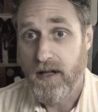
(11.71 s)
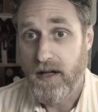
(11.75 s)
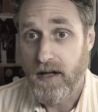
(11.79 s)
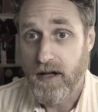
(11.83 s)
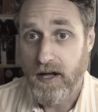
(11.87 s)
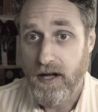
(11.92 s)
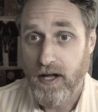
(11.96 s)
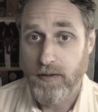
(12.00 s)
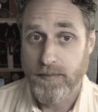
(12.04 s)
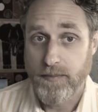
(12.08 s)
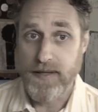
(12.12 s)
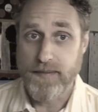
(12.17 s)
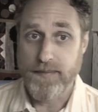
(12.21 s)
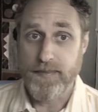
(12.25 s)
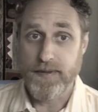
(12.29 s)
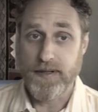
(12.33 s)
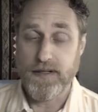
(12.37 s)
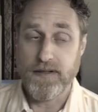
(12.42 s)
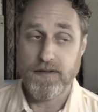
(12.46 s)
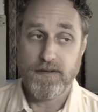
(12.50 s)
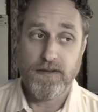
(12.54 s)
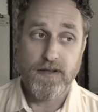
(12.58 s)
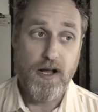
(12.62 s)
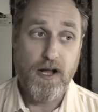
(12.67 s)
All
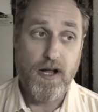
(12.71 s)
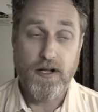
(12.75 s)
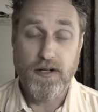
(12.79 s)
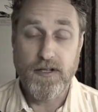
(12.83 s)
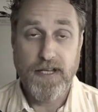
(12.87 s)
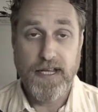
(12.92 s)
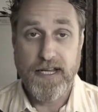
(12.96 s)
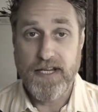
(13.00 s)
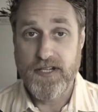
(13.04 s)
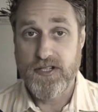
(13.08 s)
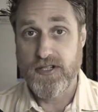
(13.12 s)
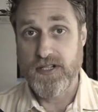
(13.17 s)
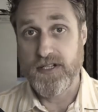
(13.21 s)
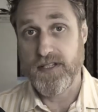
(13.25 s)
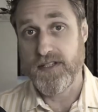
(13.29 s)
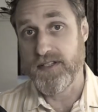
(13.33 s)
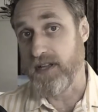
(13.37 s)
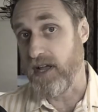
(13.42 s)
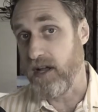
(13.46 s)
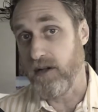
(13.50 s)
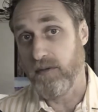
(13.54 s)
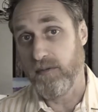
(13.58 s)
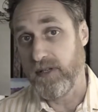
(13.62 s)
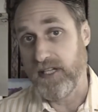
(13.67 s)
people, all nations,
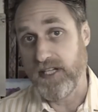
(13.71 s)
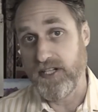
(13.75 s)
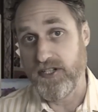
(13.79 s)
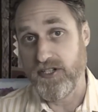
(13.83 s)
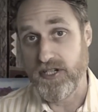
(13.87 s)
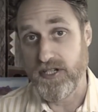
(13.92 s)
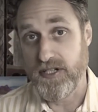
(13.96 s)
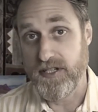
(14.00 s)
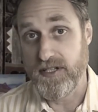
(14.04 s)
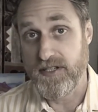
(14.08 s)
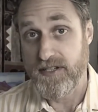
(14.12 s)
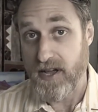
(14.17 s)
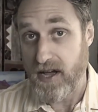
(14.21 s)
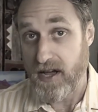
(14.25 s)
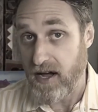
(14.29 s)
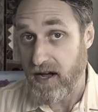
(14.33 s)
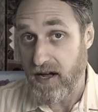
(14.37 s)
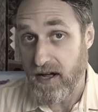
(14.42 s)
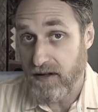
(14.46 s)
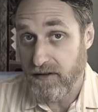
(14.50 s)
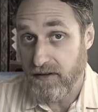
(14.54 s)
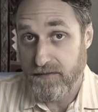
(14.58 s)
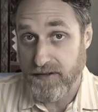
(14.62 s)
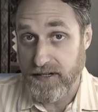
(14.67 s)
all religions,
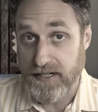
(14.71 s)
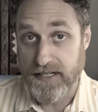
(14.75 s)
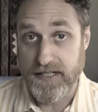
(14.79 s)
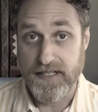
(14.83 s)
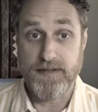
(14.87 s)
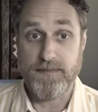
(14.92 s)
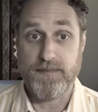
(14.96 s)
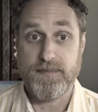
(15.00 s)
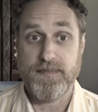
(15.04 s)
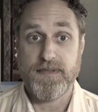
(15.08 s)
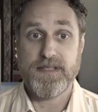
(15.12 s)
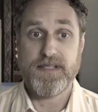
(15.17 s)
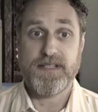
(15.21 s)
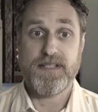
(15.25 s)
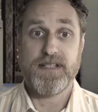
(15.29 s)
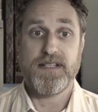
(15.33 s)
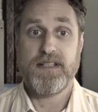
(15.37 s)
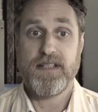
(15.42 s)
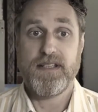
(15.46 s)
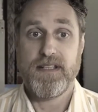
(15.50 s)
all victims.